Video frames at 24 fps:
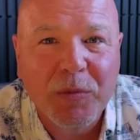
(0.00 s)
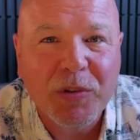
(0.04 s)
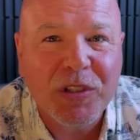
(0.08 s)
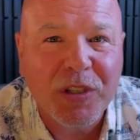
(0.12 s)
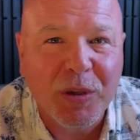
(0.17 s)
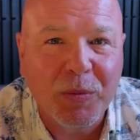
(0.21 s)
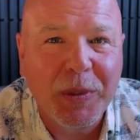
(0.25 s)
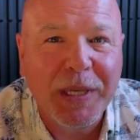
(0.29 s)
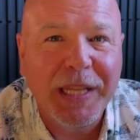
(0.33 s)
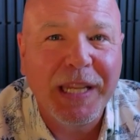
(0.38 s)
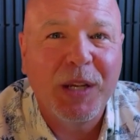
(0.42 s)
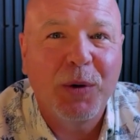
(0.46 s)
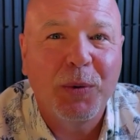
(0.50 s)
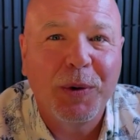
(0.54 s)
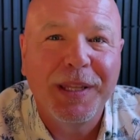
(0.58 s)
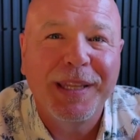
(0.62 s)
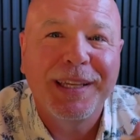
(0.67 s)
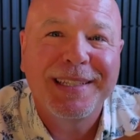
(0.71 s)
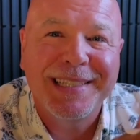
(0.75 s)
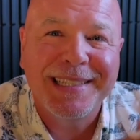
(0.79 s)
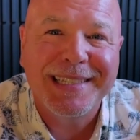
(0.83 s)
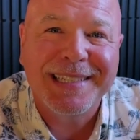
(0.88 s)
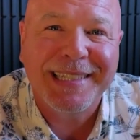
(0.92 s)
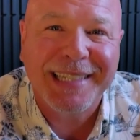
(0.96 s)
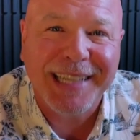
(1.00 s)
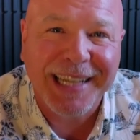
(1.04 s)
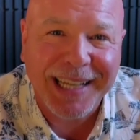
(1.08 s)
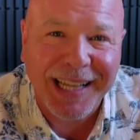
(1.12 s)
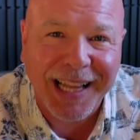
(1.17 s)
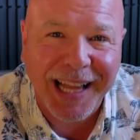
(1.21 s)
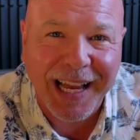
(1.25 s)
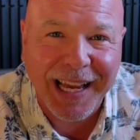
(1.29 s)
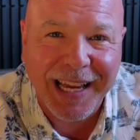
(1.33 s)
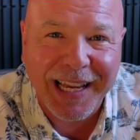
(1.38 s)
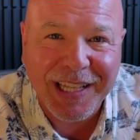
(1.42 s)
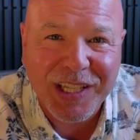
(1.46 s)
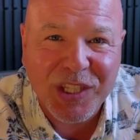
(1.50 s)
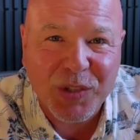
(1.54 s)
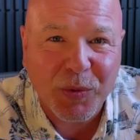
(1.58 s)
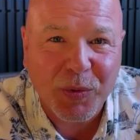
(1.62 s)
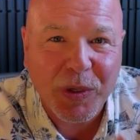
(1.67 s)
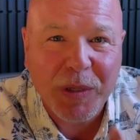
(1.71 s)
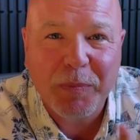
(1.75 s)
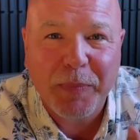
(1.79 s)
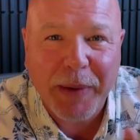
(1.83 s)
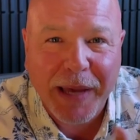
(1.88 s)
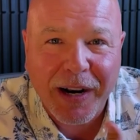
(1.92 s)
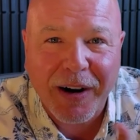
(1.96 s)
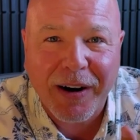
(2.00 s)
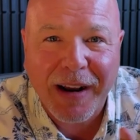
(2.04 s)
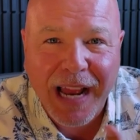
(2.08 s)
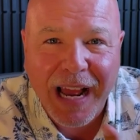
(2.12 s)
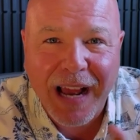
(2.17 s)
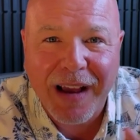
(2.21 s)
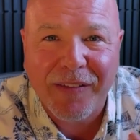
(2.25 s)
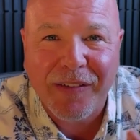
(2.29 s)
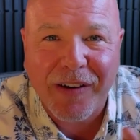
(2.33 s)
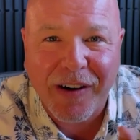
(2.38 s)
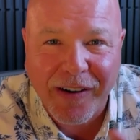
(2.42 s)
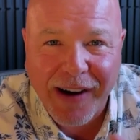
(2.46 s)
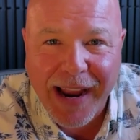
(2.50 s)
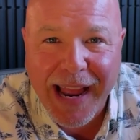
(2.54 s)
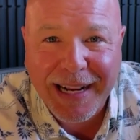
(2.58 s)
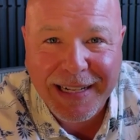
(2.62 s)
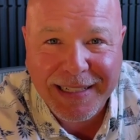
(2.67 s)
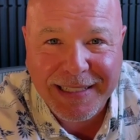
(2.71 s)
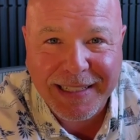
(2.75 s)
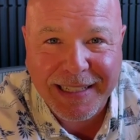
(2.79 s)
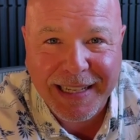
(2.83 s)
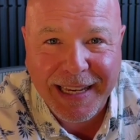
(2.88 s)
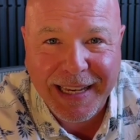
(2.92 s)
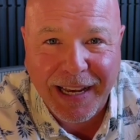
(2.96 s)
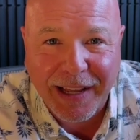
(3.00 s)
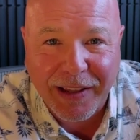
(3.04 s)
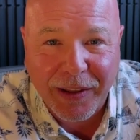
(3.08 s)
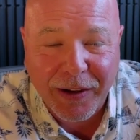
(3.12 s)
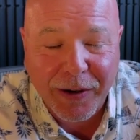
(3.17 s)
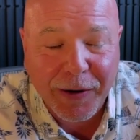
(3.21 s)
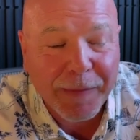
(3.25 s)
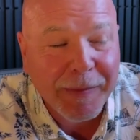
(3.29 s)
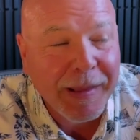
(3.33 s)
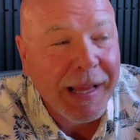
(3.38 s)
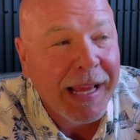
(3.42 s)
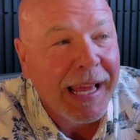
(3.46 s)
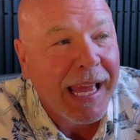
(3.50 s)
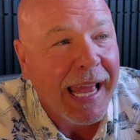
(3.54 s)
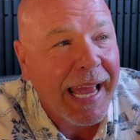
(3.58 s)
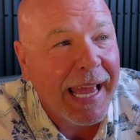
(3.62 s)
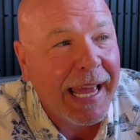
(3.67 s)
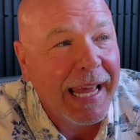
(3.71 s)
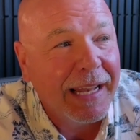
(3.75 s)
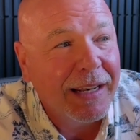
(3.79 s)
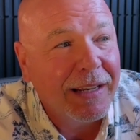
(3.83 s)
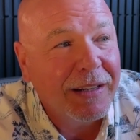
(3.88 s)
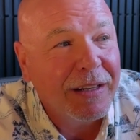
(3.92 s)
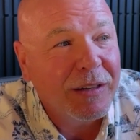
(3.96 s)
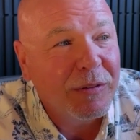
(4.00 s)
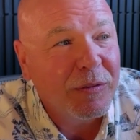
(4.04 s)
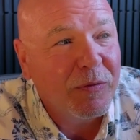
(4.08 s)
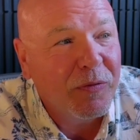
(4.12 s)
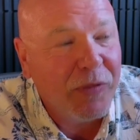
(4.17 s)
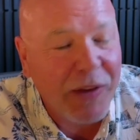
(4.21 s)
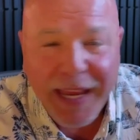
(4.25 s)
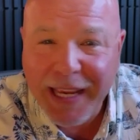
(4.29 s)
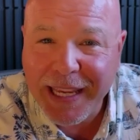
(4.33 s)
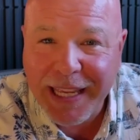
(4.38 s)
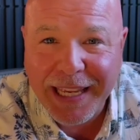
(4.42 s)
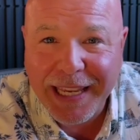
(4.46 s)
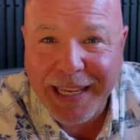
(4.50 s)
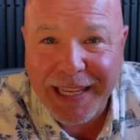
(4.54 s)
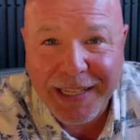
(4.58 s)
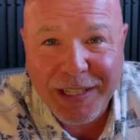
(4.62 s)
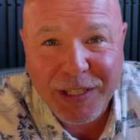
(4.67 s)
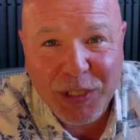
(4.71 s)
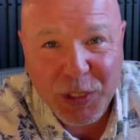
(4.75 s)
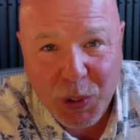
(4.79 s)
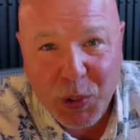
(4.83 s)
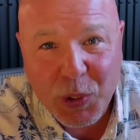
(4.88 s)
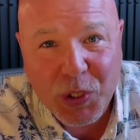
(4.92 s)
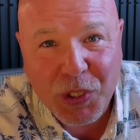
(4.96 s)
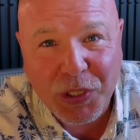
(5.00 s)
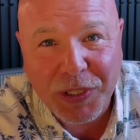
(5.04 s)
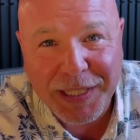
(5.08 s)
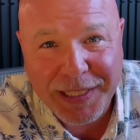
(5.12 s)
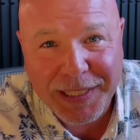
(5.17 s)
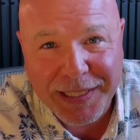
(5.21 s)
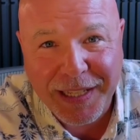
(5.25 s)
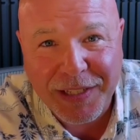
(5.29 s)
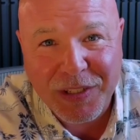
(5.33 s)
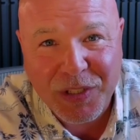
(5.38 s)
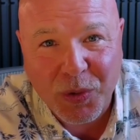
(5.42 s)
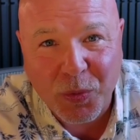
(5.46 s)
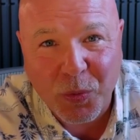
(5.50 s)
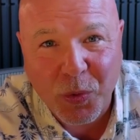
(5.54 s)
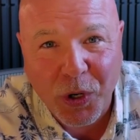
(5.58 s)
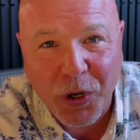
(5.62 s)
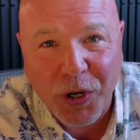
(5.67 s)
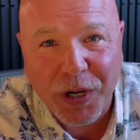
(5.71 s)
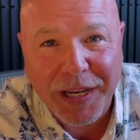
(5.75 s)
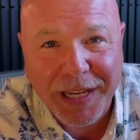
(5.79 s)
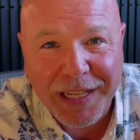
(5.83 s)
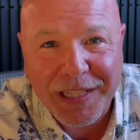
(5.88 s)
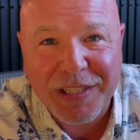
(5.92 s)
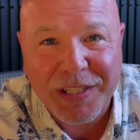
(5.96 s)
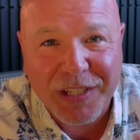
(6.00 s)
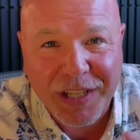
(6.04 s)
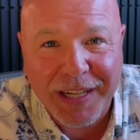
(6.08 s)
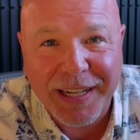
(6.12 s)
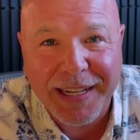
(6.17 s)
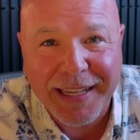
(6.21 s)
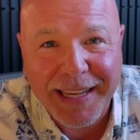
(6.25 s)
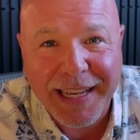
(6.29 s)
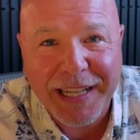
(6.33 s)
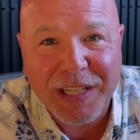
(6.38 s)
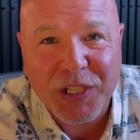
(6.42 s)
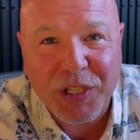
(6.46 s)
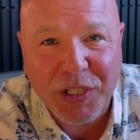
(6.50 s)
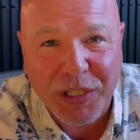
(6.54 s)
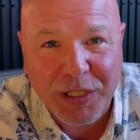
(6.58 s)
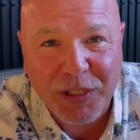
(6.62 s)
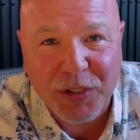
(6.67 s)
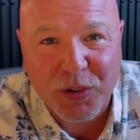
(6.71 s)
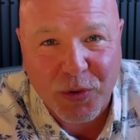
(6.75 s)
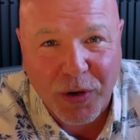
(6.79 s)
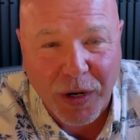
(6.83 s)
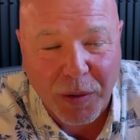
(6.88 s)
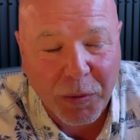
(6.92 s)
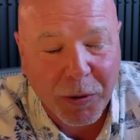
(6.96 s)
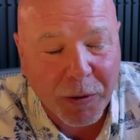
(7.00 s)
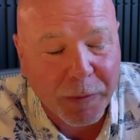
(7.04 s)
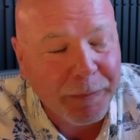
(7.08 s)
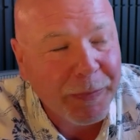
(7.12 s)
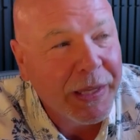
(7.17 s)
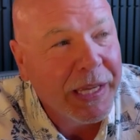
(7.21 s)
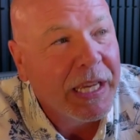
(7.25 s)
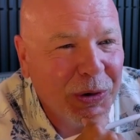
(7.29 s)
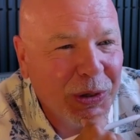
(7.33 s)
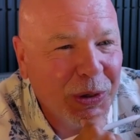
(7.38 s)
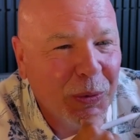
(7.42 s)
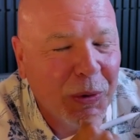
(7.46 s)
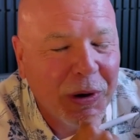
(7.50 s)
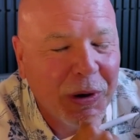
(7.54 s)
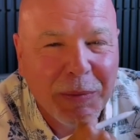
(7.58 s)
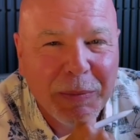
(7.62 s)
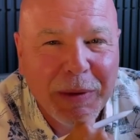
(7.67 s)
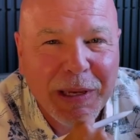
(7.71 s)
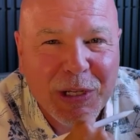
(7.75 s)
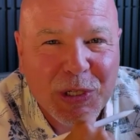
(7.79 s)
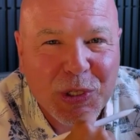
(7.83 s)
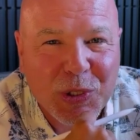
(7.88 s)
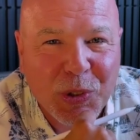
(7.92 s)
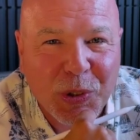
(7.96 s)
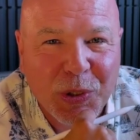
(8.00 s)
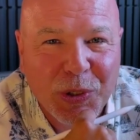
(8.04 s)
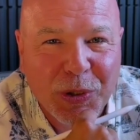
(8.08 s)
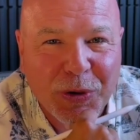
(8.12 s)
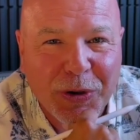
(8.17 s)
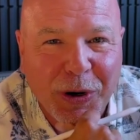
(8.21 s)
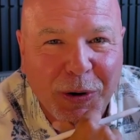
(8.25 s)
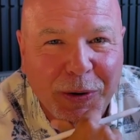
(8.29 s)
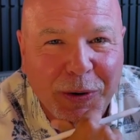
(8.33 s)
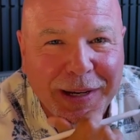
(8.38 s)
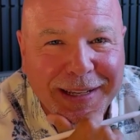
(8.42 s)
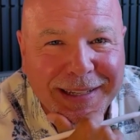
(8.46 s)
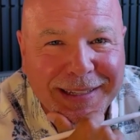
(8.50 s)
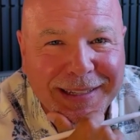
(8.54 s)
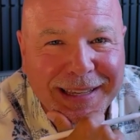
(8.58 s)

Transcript: to meeting with existing clients, we better have our act together. And faking it usually doesn't work. It's going to get you in trouble. You want to make sure you're going into